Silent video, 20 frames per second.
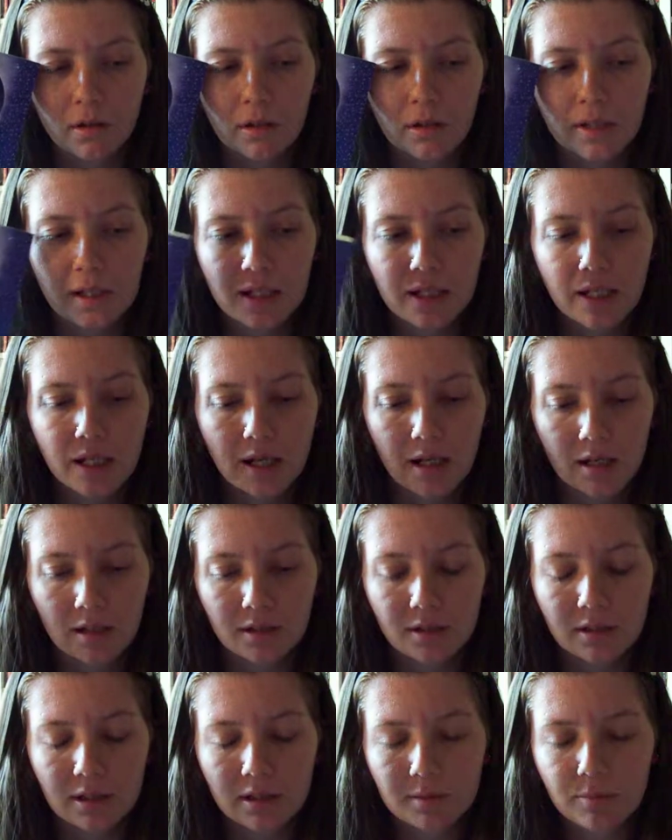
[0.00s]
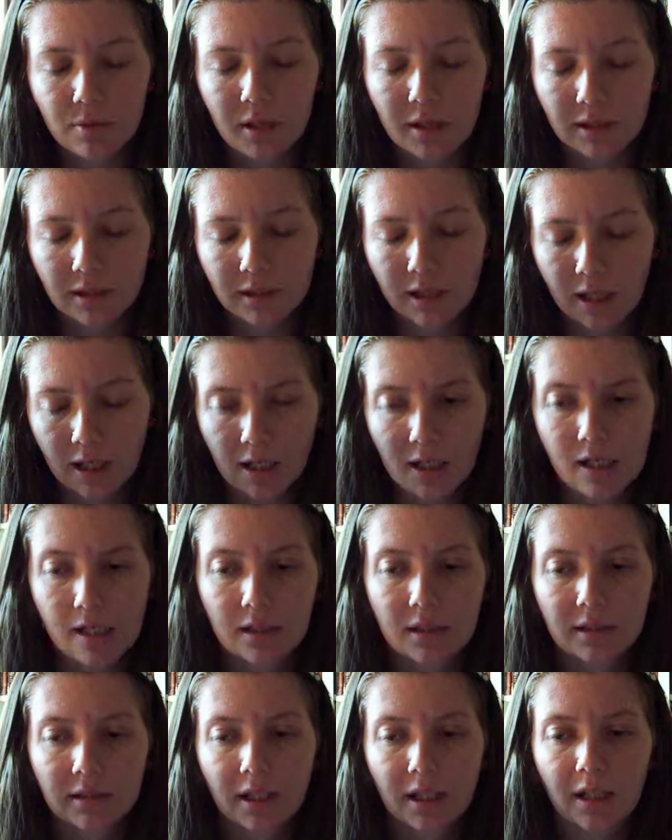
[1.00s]
they this person
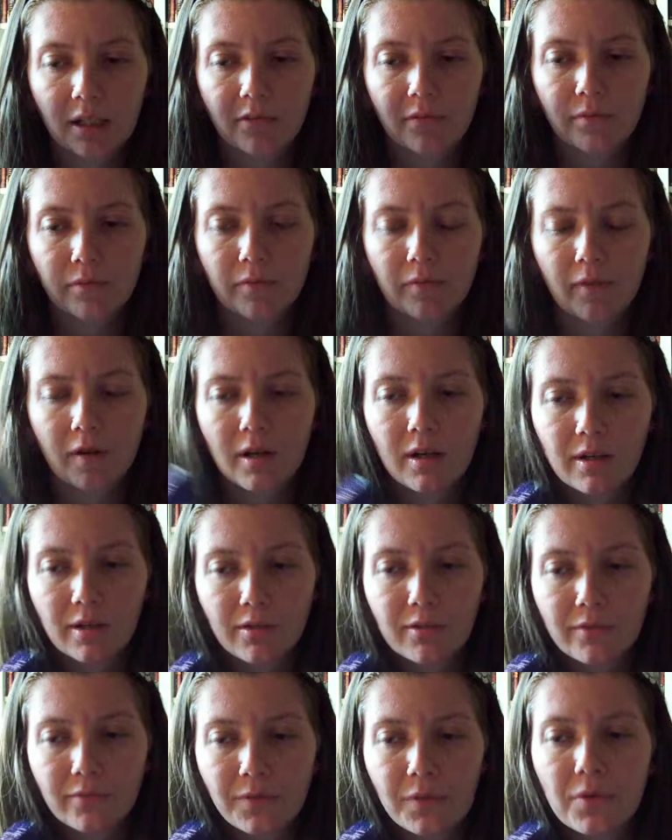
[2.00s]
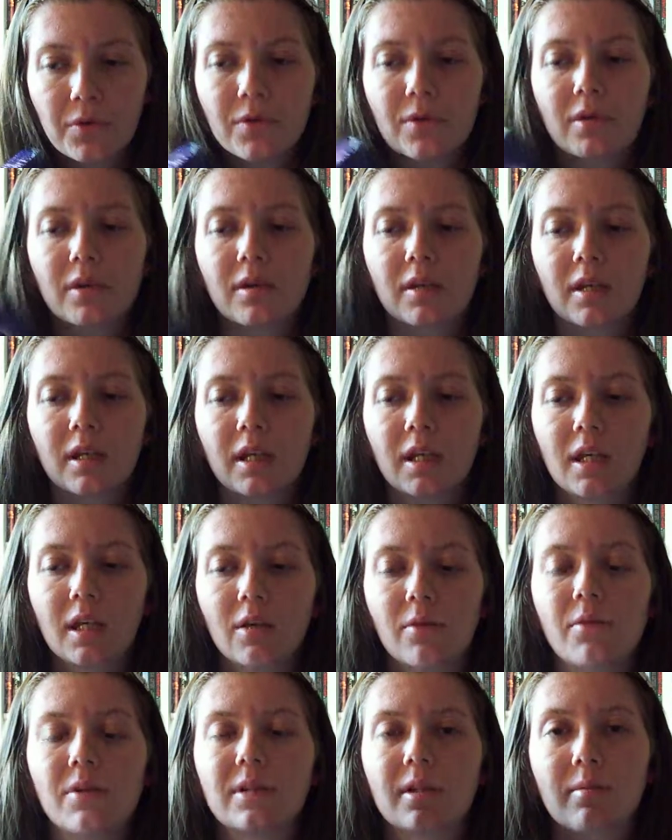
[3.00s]
asked if I thought he
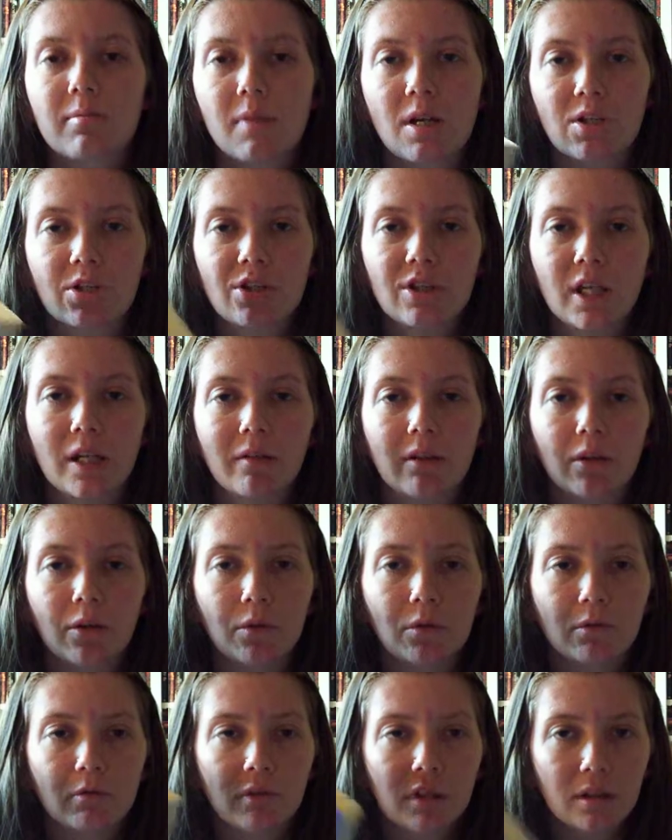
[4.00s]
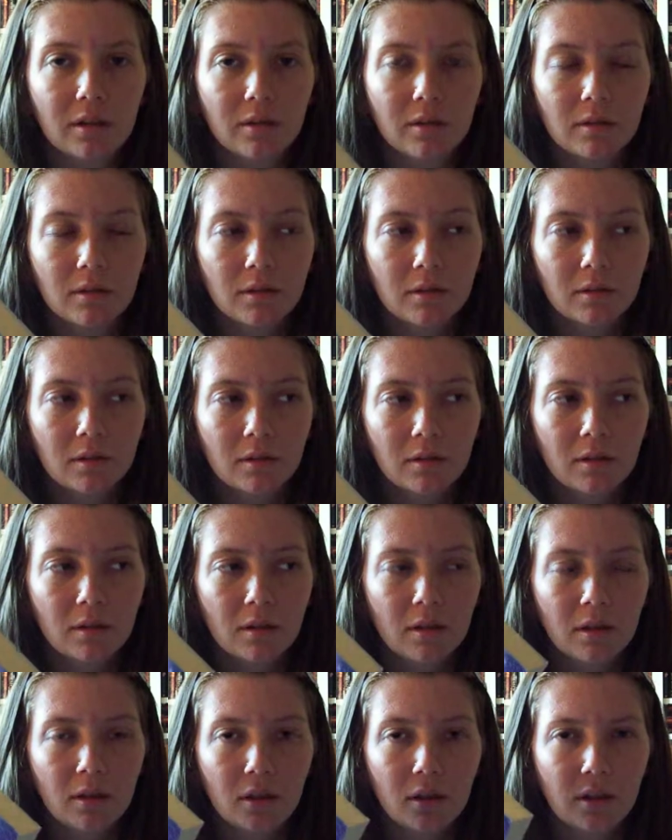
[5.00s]
was imaginary or real,
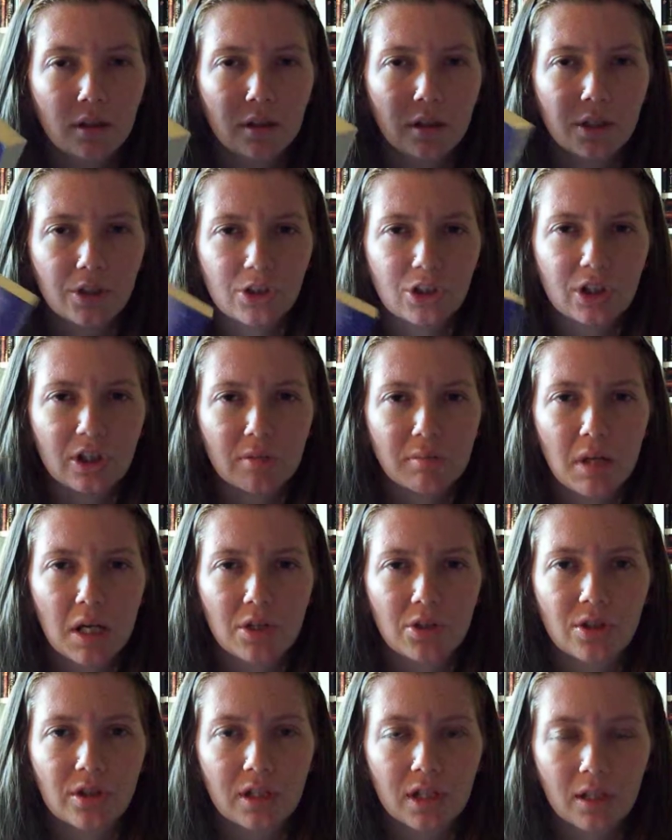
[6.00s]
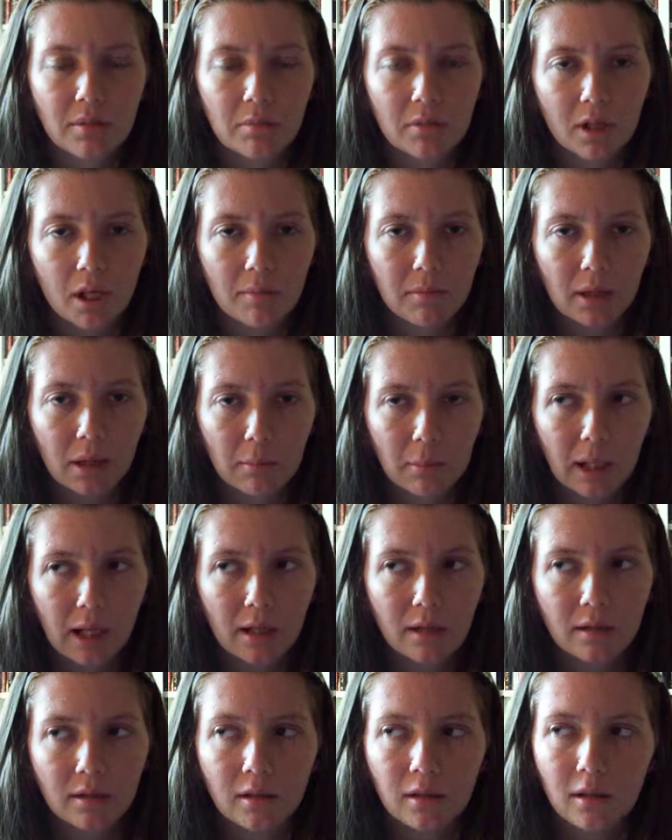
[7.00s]
that she'd imagined him coming back.
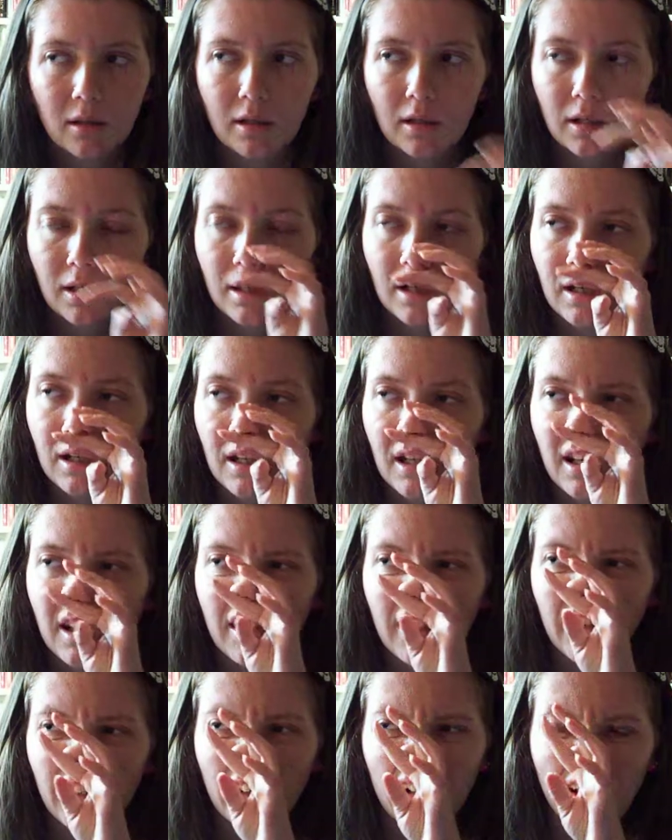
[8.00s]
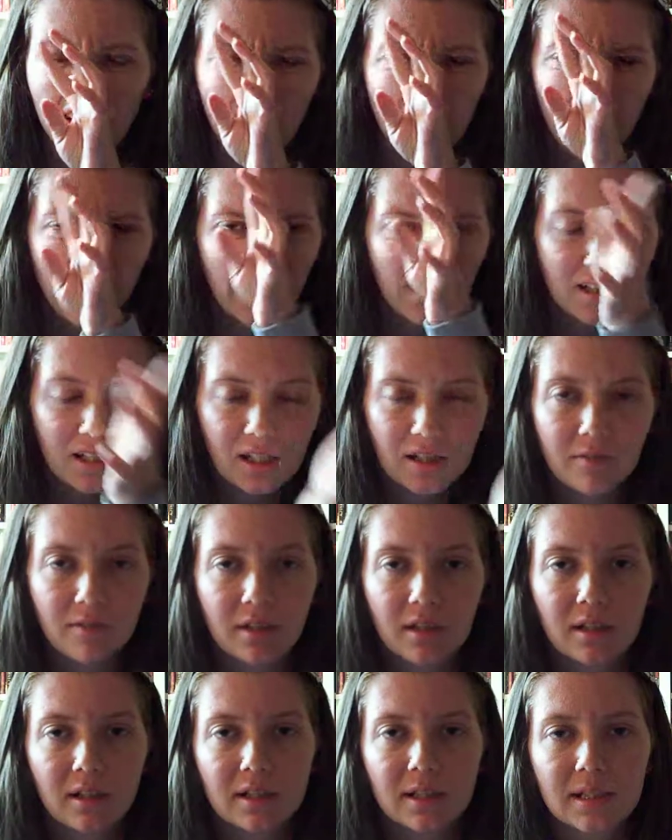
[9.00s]
And I hadn't
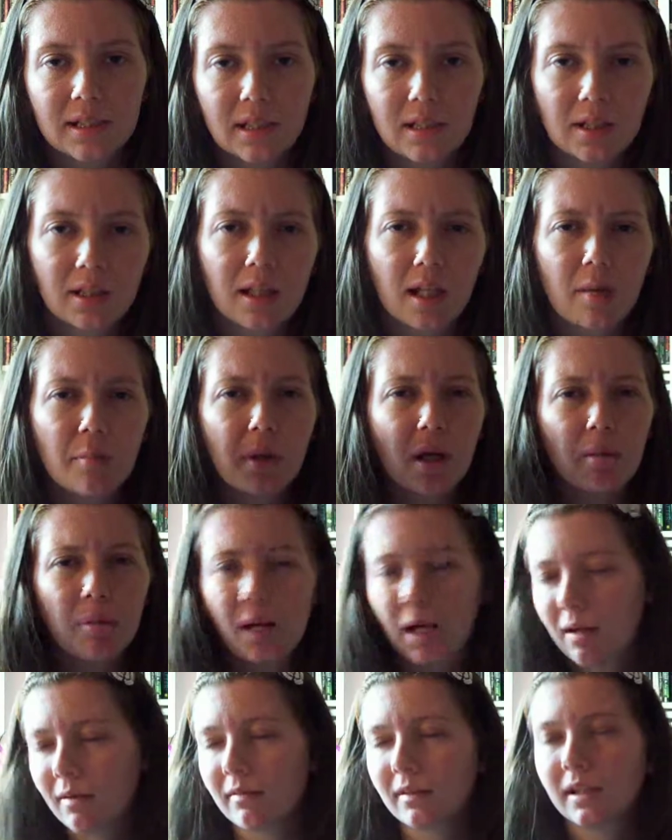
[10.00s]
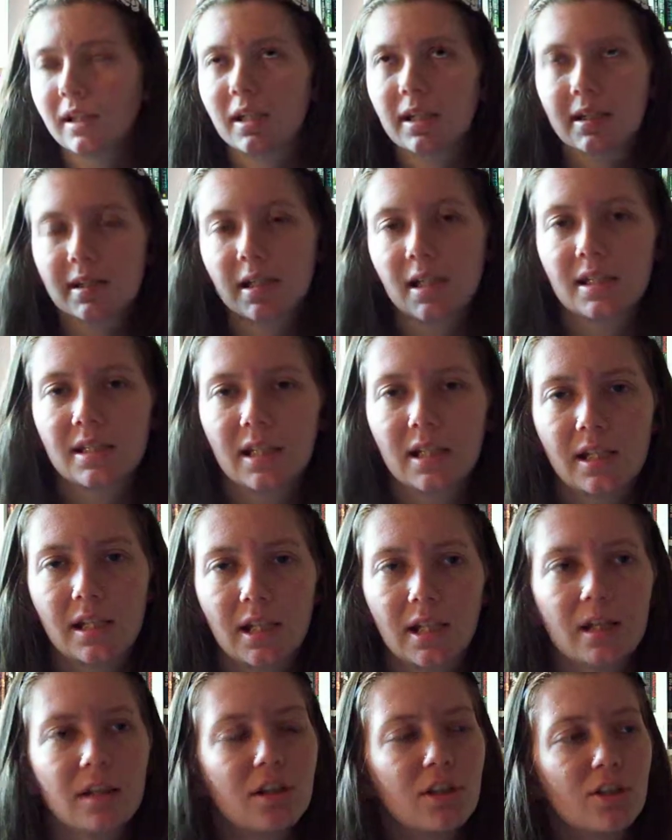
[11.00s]
even considered that, but apparently it says in
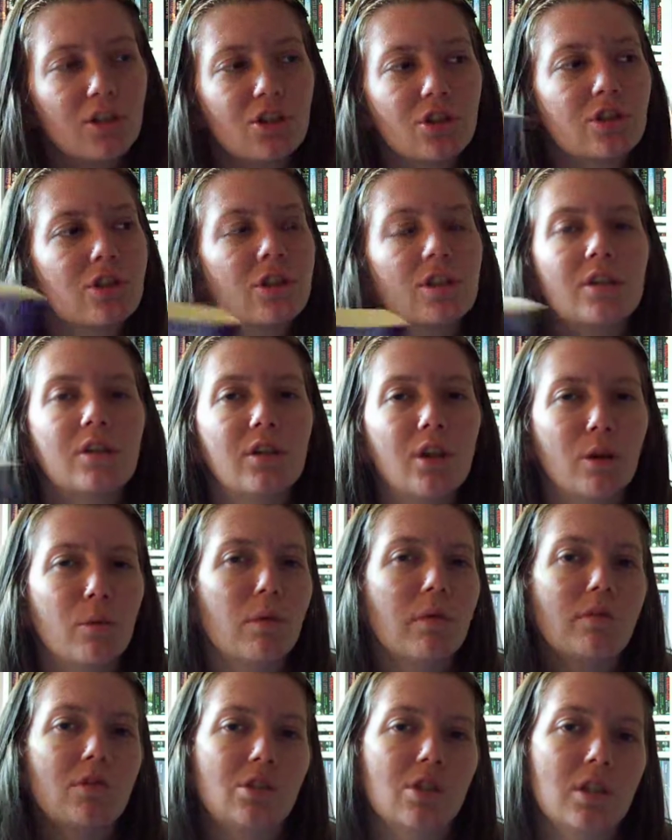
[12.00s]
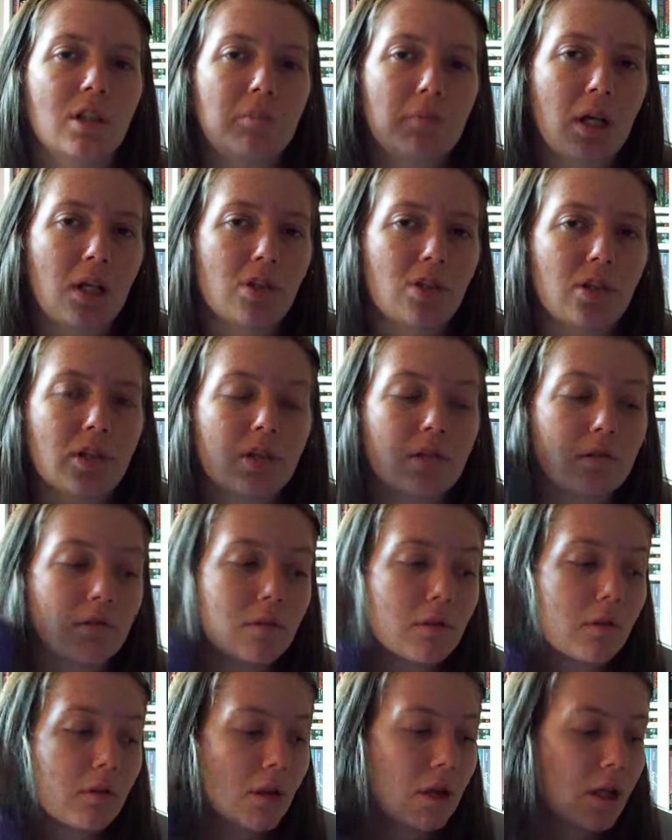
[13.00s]
here that she didn't know whether she'd imagined it or
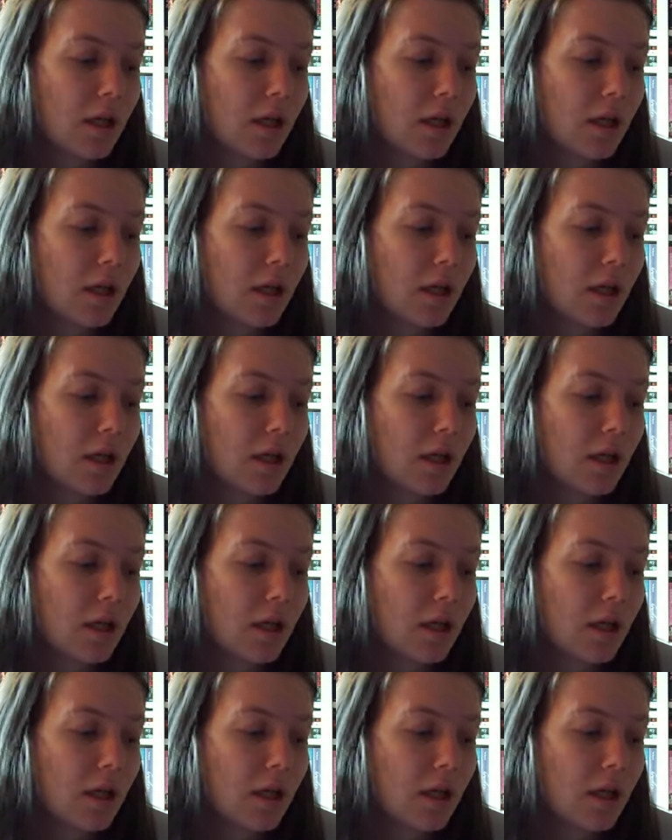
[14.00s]
not.